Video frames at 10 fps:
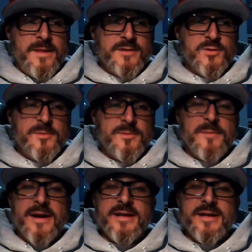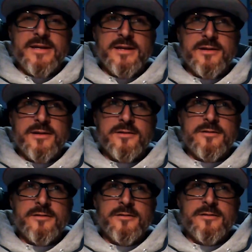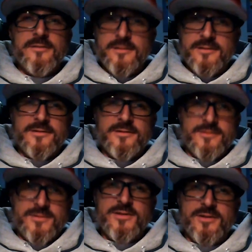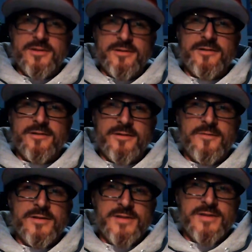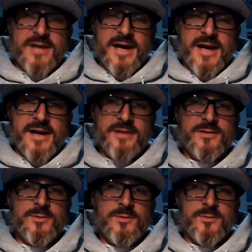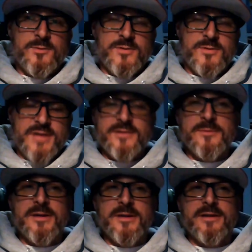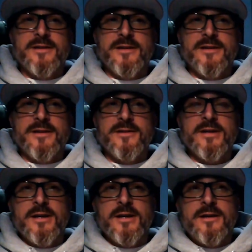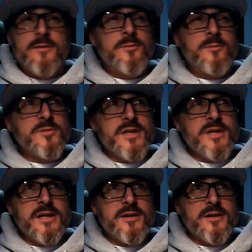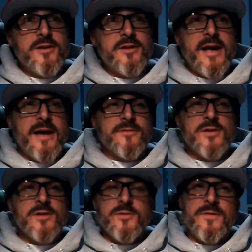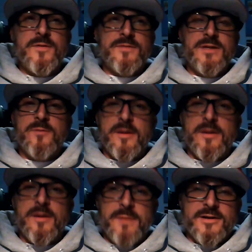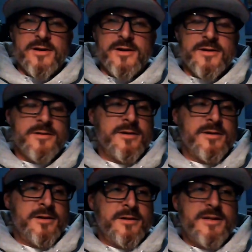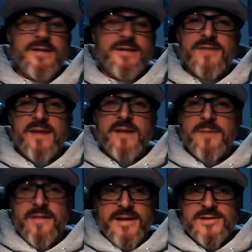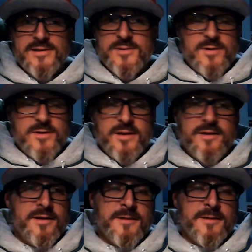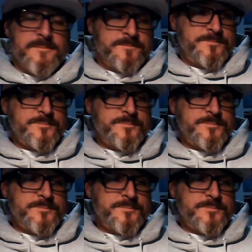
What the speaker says: It took me about a year to convince the guy to sell it to me, and then almost like a year and a half. So I was 15 when I bought the car. Didn't even have my license or anything yet.